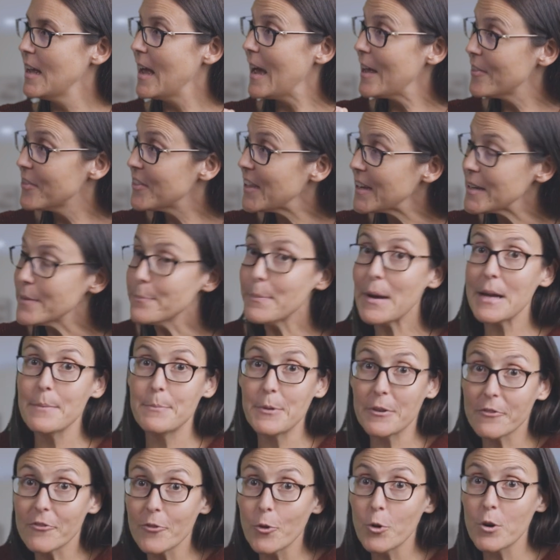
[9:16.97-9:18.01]
And then by
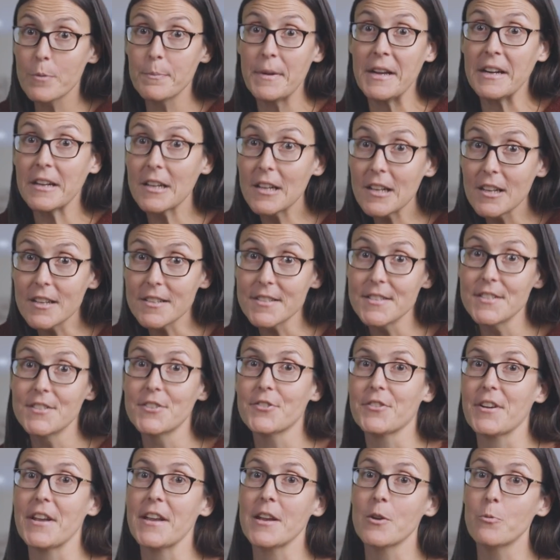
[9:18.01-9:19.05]
performing
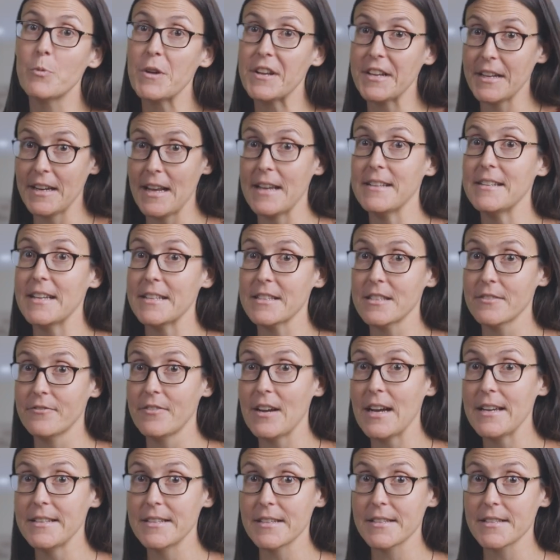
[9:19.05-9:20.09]
clustering, we can
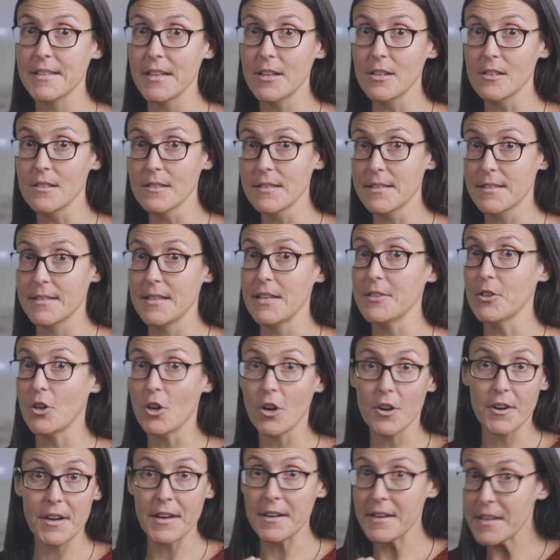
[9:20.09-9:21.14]
identify the cells that
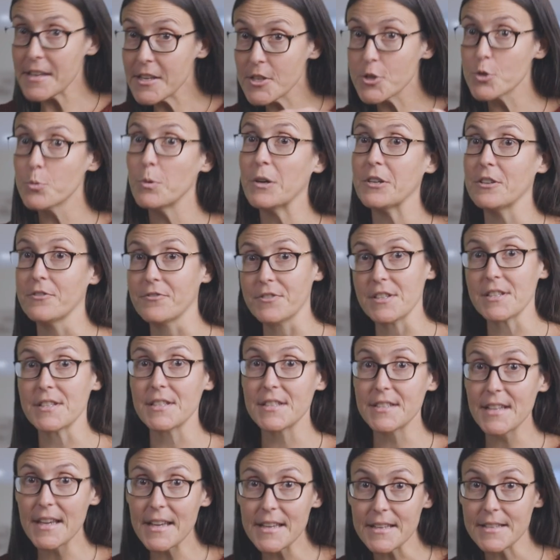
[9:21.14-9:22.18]
are in each one of the
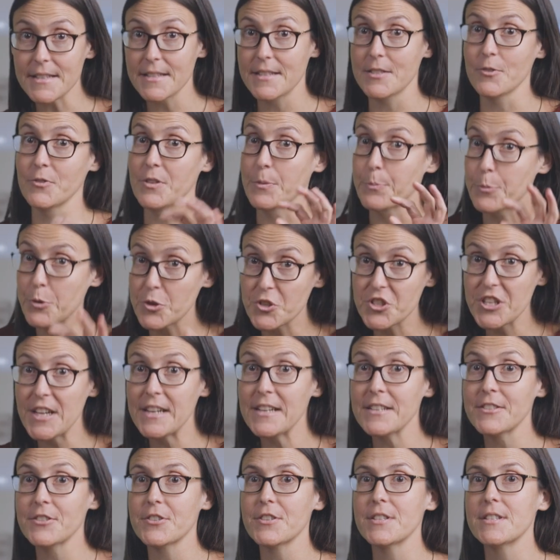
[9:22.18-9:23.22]
states. So the
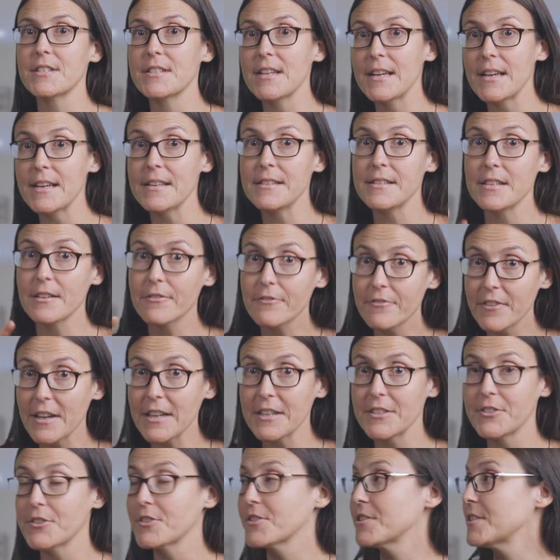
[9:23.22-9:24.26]
progenitor state, the
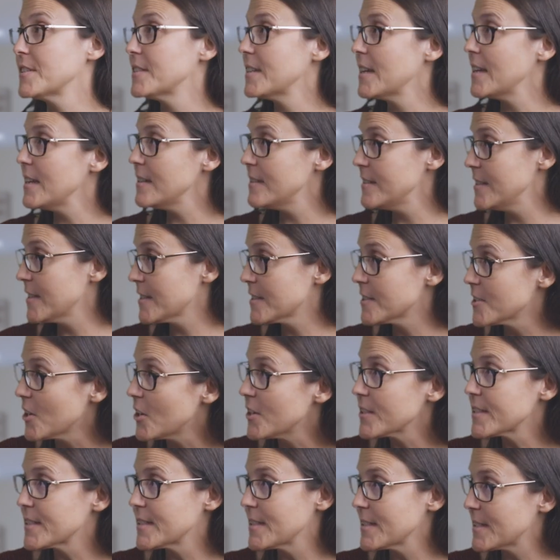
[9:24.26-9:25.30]
effector state, the
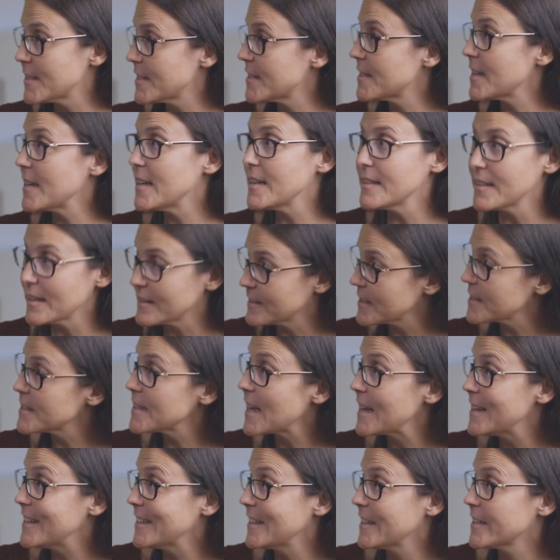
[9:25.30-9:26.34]
exhausted state, and the
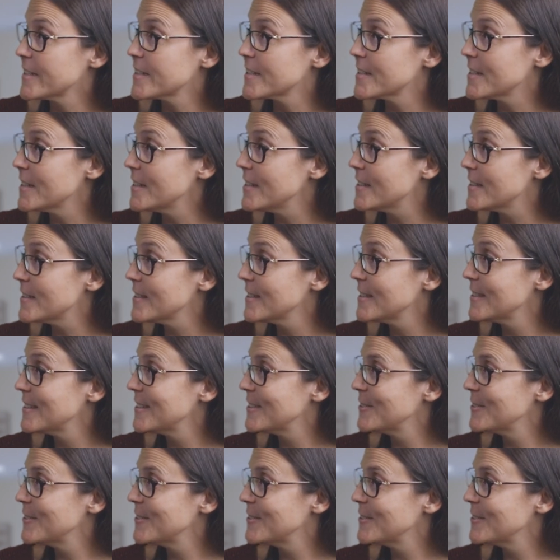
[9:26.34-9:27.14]
cycling state.